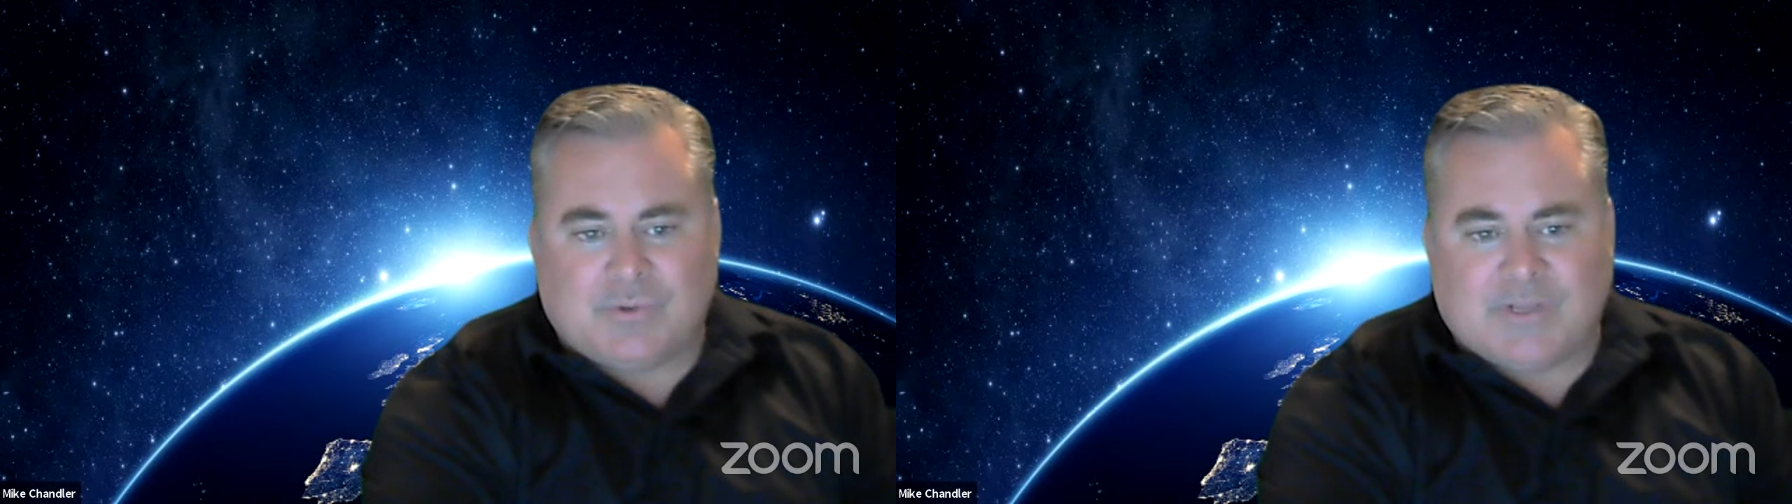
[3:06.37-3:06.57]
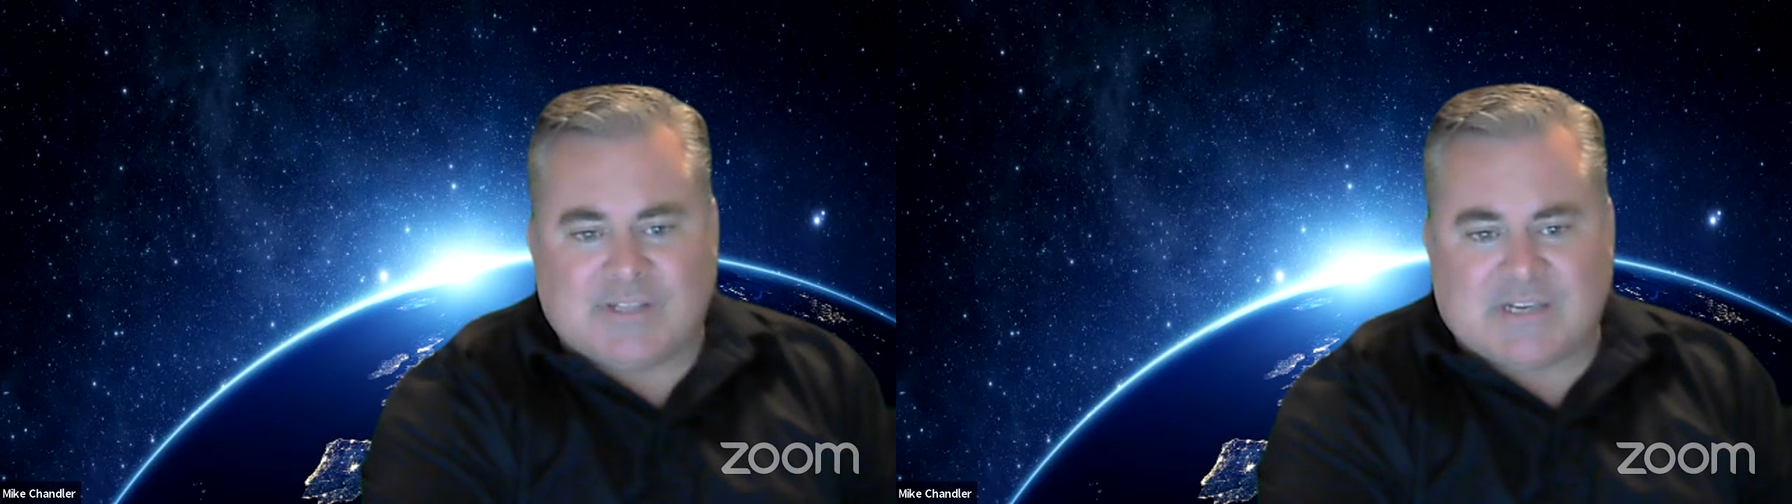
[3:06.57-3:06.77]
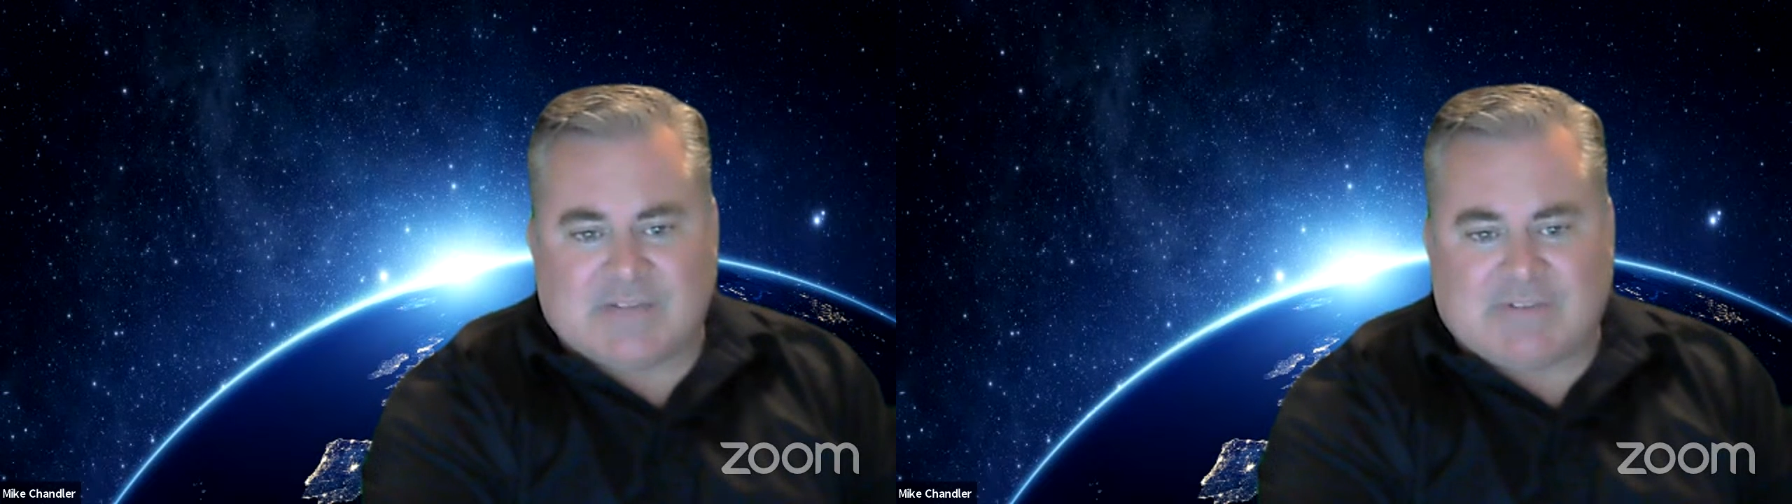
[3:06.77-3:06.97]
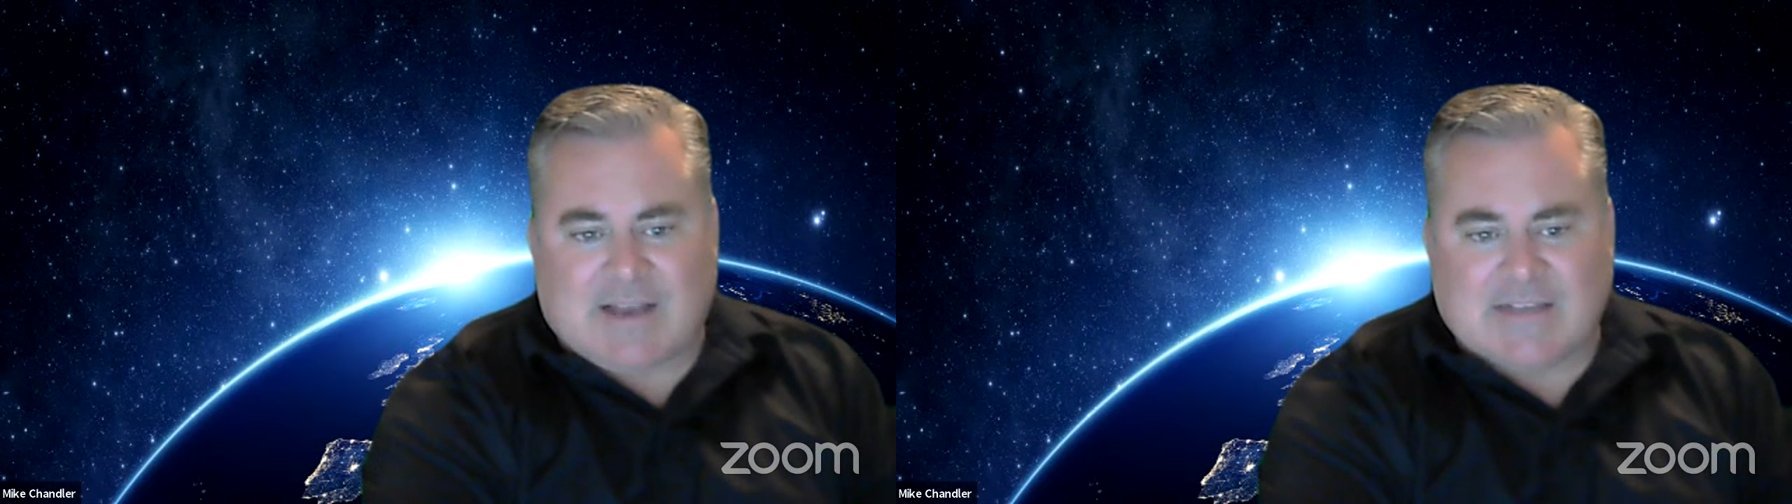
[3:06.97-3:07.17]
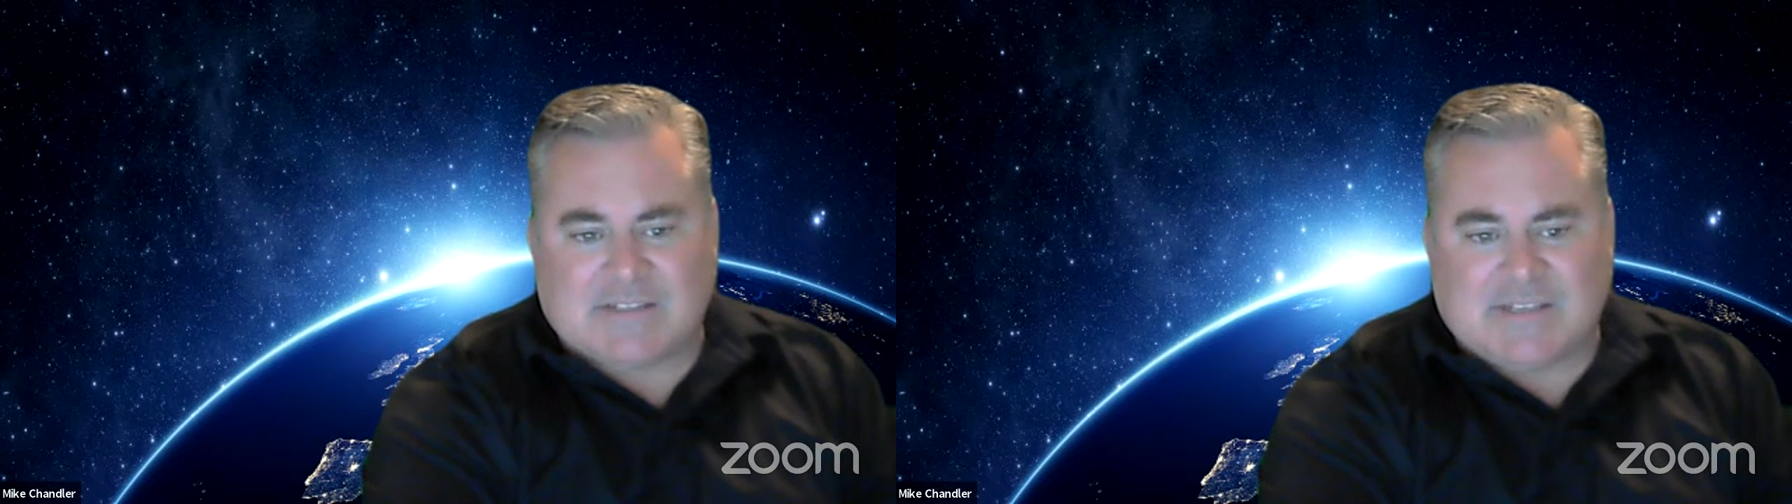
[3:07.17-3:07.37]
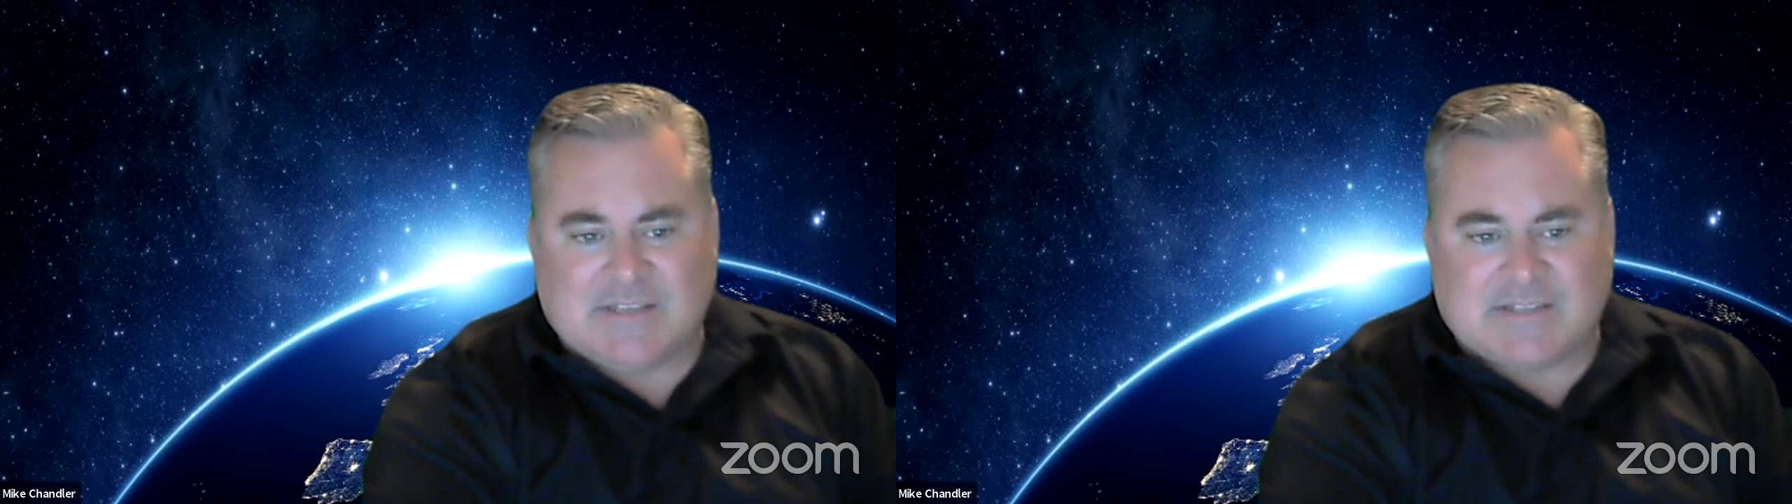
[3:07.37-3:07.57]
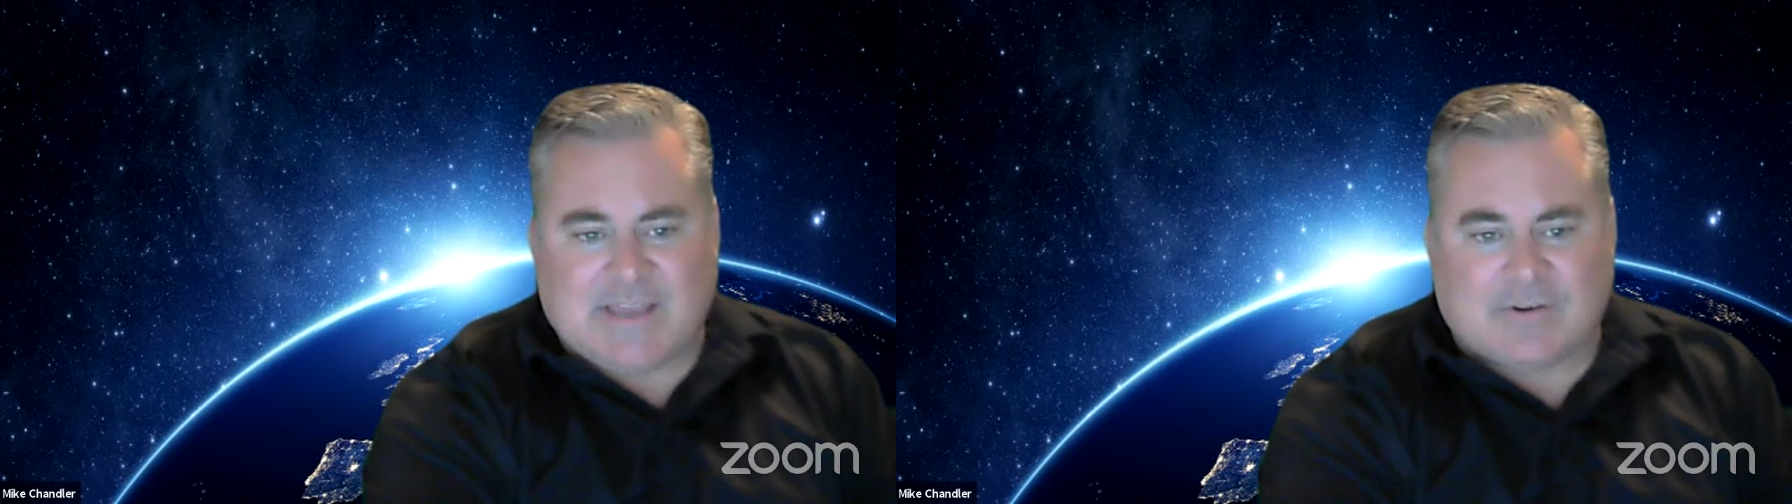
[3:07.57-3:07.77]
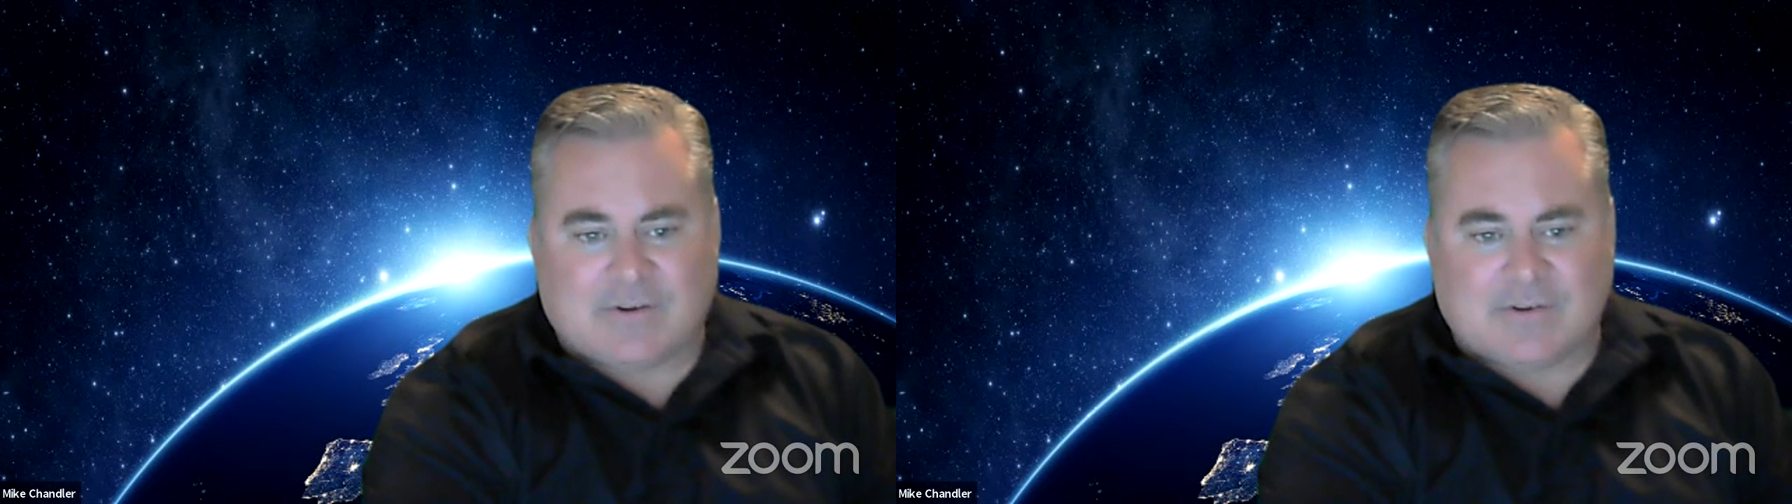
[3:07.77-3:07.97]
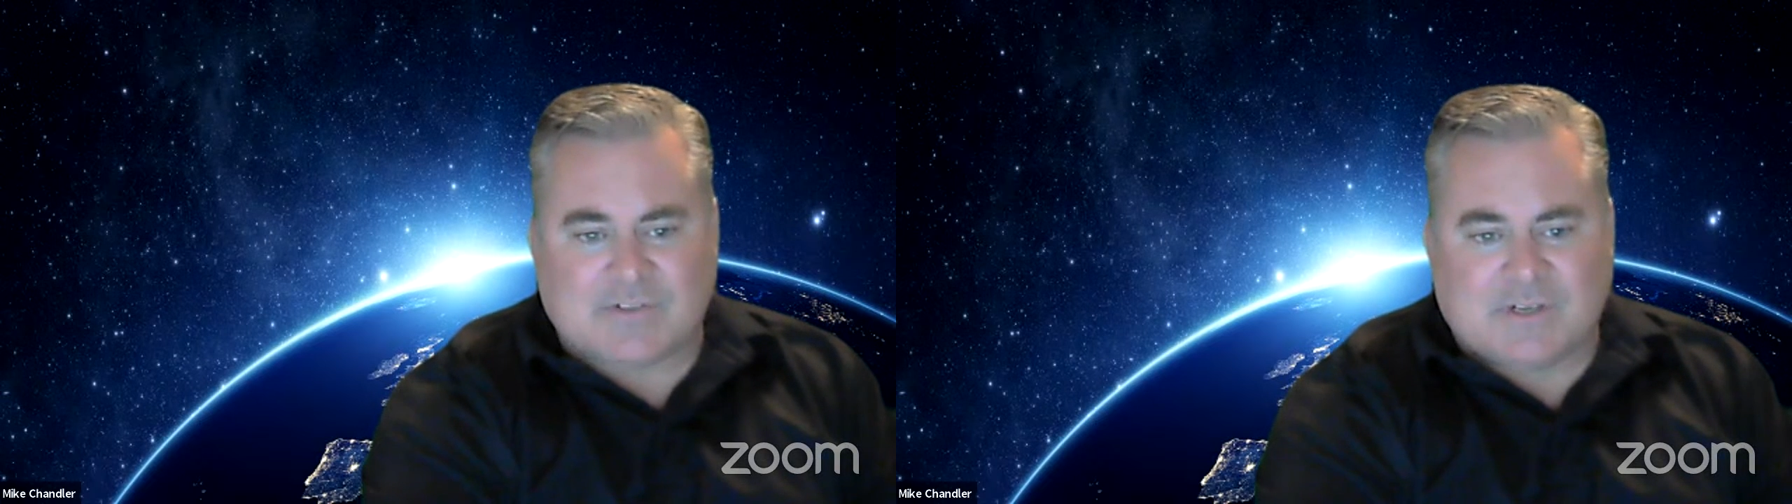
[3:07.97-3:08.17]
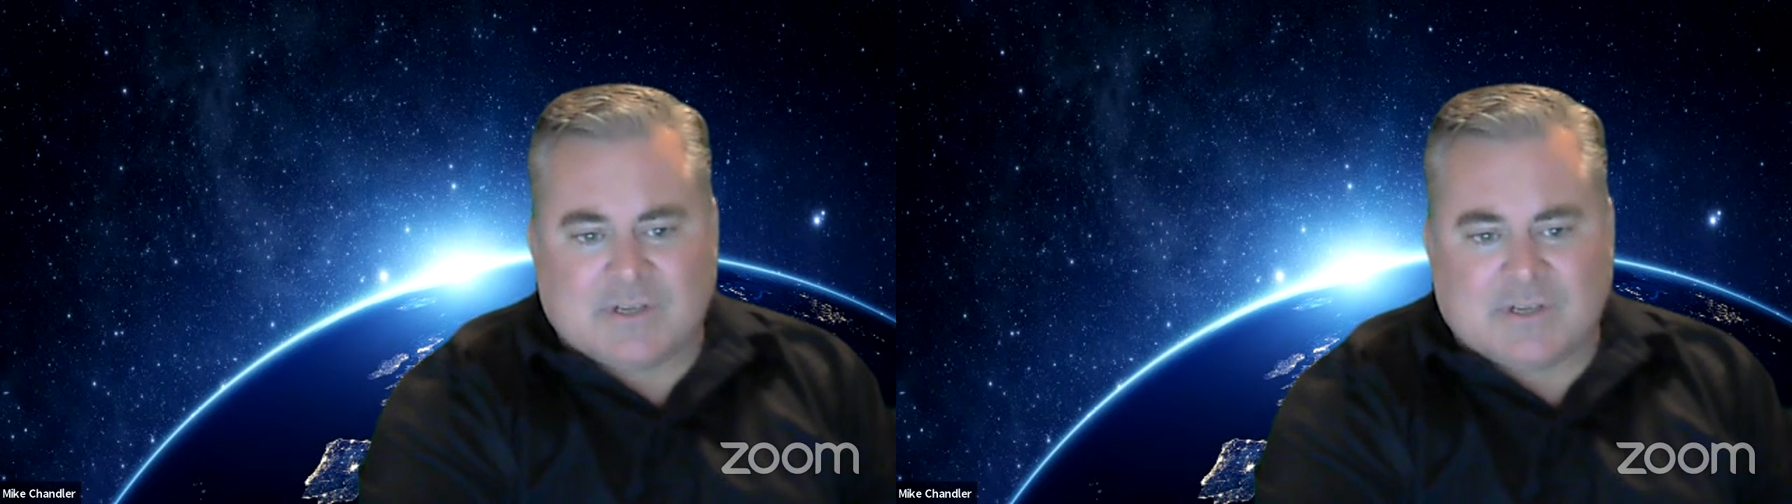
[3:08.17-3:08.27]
incentivize the stakers.